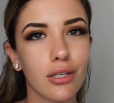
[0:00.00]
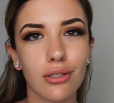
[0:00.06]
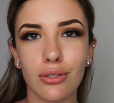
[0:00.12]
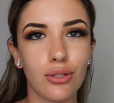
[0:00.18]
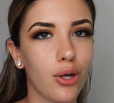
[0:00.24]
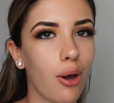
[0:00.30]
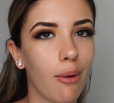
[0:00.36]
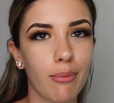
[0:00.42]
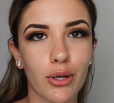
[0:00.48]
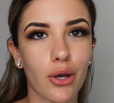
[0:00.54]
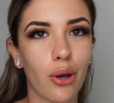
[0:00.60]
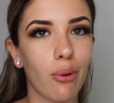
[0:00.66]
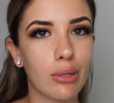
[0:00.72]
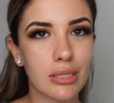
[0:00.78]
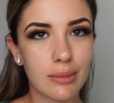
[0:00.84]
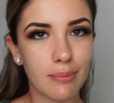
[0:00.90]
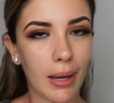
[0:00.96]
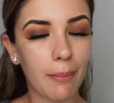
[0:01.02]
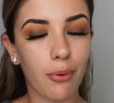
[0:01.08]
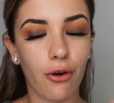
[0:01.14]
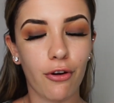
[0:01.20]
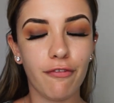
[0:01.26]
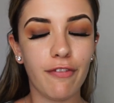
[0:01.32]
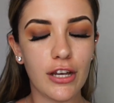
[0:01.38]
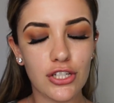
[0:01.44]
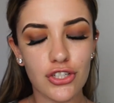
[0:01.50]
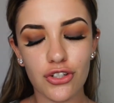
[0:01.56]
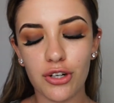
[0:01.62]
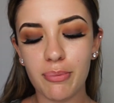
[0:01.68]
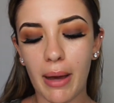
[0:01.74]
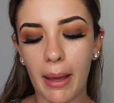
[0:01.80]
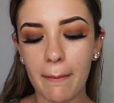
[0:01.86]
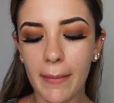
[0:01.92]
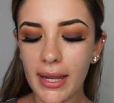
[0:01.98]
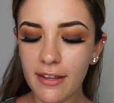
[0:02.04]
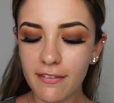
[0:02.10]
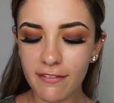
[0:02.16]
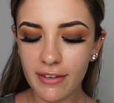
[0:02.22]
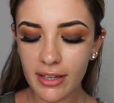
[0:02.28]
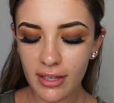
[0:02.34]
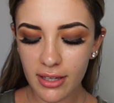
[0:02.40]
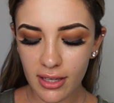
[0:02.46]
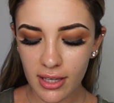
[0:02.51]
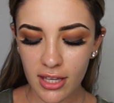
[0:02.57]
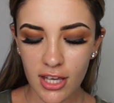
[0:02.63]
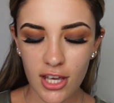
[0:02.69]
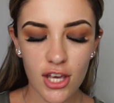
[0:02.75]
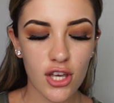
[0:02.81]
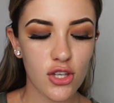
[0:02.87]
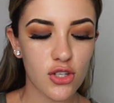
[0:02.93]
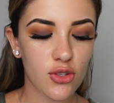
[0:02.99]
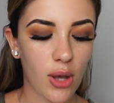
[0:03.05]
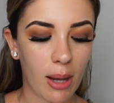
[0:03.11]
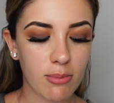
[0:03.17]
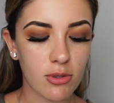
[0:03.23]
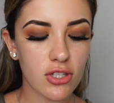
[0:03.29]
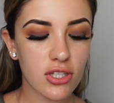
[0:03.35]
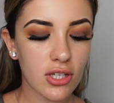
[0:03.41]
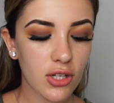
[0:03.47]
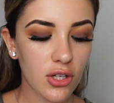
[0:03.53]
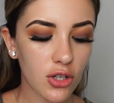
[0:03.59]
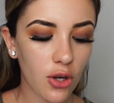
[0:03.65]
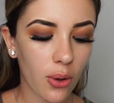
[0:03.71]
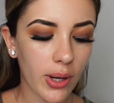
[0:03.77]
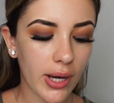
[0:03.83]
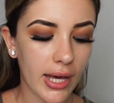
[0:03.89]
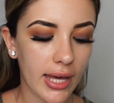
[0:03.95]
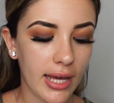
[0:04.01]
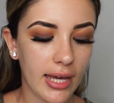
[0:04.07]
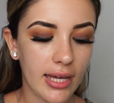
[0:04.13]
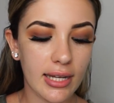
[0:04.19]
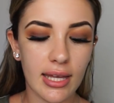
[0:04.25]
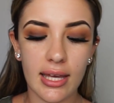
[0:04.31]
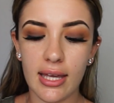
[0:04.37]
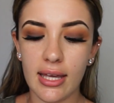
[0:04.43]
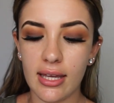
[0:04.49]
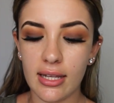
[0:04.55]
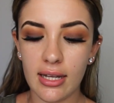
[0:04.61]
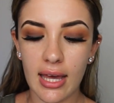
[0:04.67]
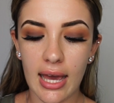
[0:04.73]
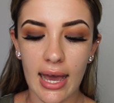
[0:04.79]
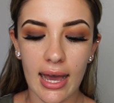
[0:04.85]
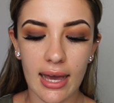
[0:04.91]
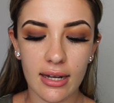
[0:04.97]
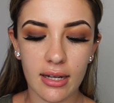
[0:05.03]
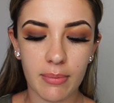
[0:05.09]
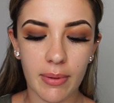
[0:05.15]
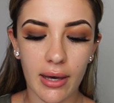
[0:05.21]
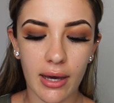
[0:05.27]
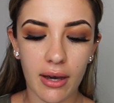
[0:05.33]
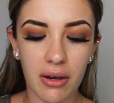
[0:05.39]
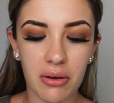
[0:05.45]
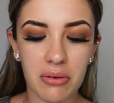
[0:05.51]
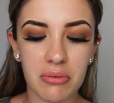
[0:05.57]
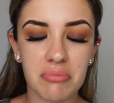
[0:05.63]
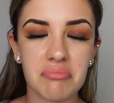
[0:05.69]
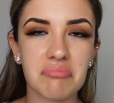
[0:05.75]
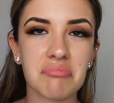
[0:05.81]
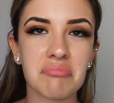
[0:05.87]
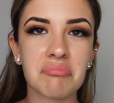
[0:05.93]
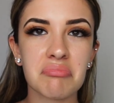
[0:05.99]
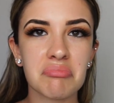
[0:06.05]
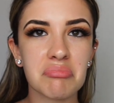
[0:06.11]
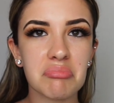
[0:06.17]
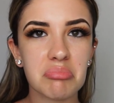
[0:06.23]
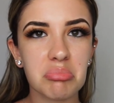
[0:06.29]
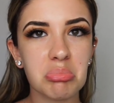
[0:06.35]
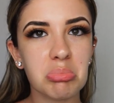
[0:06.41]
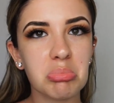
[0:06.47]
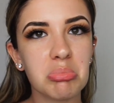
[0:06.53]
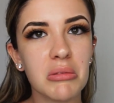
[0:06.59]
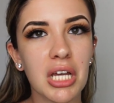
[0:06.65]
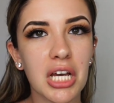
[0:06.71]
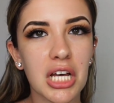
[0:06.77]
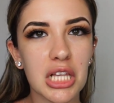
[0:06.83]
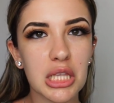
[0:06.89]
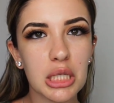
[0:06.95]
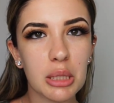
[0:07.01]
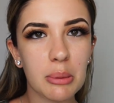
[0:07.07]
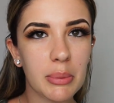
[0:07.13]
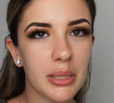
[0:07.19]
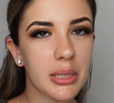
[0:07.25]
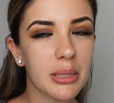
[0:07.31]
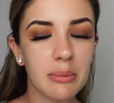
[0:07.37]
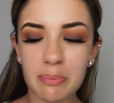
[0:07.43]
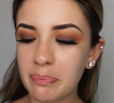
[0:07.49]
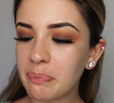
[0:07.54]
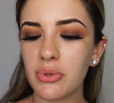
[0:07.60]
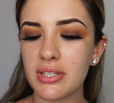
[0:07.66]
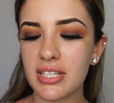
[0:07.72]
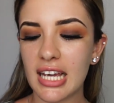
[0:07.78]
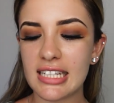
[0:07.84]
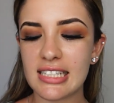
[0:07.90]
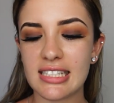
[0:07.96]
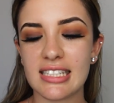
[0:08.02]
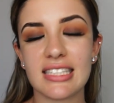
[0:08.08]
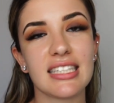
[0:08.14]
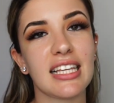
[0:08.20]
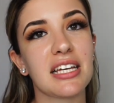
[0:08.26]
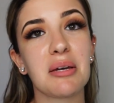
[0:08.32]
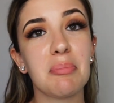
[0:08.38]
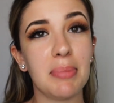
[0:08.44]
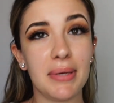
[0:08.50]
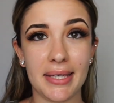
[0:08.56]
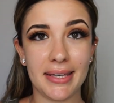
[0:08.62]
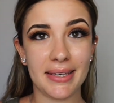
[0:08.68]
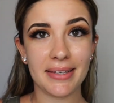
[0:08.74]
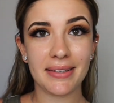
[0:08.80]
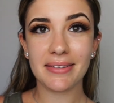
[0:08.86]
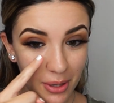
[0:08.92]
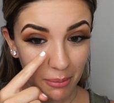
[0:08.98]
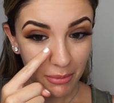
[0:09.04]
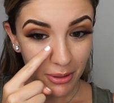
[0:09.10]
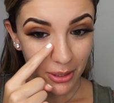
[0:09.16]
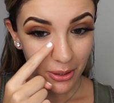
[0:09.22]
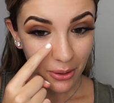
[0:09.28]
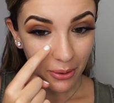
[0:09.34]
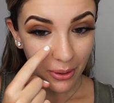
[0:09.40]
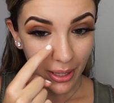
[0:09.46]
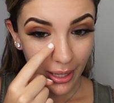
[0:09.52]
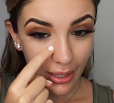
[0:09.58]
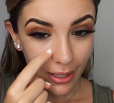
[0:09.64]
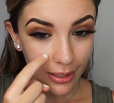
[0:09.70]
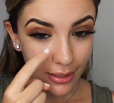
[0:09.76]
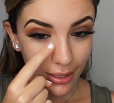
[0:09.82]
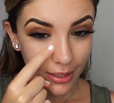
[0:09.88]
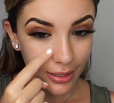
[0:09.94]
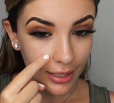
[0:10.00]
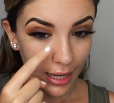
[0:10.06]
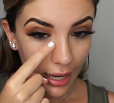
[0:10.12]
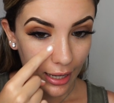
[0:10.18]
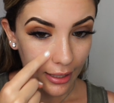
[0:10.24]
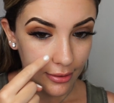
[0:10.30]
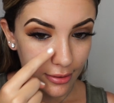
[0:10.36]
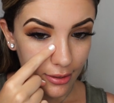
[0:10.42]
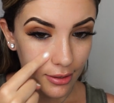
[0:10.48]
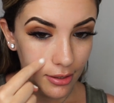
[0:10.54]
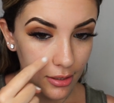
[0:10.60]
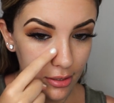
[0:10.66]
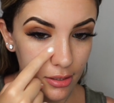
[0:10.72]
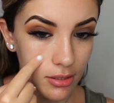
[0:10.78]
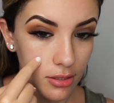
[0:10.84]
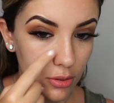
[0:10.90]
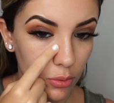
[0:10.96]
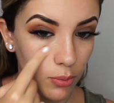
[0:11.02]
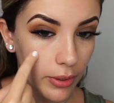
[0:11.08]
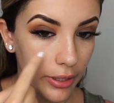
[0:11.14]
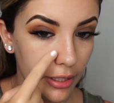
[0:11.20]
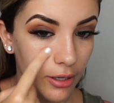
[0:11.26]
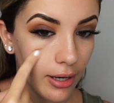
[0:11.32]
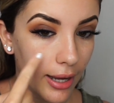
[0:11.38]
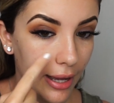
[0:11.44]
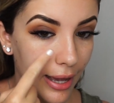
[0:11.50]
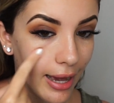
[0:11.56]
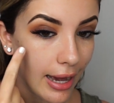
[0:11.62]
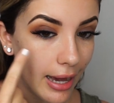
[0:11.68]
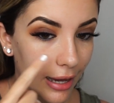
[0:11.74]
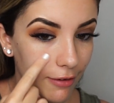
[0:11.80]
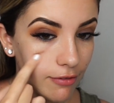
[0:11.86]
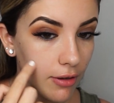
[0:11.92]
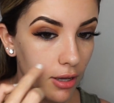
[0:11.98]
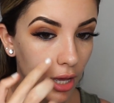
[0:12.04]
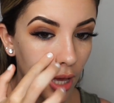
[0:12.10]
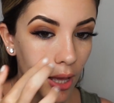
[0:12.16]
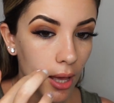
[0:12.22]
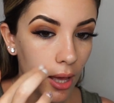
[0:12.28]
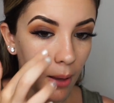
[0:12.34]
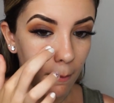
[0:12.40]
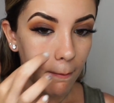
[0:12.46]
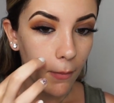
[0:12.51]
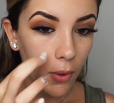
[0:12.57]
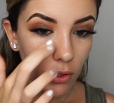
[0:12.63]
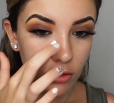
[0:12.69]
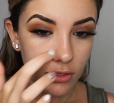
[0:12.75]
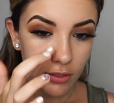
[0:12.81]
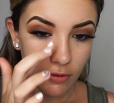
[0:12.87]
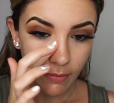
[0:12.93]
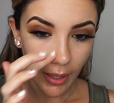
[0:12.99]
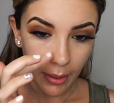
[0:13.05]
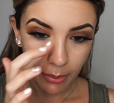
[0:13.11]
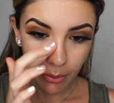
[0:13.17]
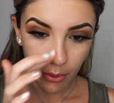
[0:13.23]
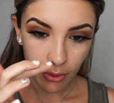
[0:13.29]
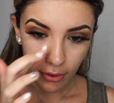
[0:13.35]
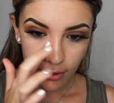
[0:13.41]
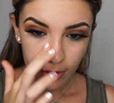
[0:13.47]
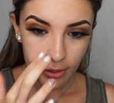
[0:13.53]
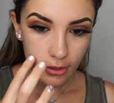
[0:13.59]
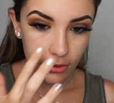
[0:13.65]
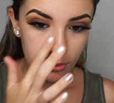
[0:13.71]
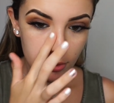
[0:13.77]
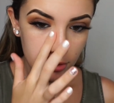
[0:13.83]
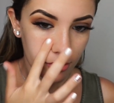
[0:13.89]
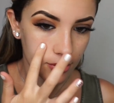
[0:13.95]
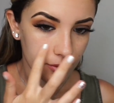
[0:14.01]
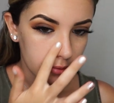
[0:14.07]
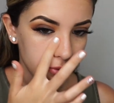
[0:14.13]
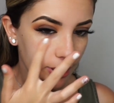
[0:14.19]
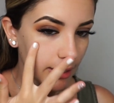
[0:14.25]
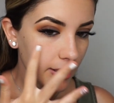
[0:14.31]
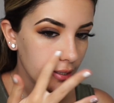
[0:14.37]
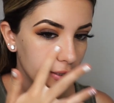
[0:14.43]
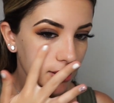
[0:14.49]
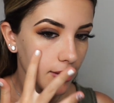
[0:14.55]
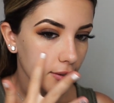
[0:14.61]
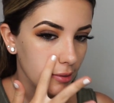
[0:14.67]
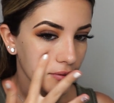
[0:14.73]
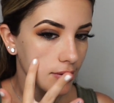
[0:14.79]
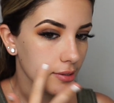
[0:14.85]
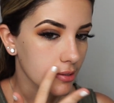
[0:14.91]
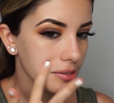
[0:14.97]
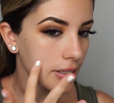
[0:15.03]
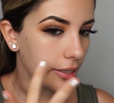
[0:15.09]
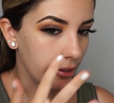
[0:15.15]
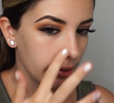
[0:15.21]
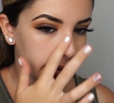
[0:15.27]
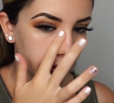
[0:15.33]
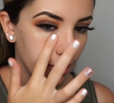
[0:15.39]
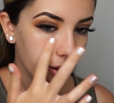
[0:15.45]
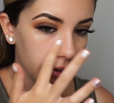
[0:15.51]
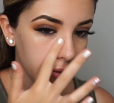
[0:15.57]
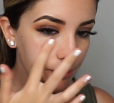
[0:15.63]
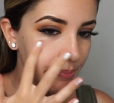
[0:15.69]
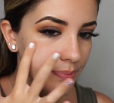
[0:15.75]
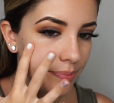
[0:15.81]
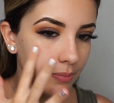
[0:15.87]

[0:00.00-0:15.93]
you know I'm gonna go into my POREfessoional by Benefit. So I'm just gonna go ahead and add about a little bit. What size is this? Like a pea. So I'm gonna go ahead and add this where I have most of my pores, which is right here in this area,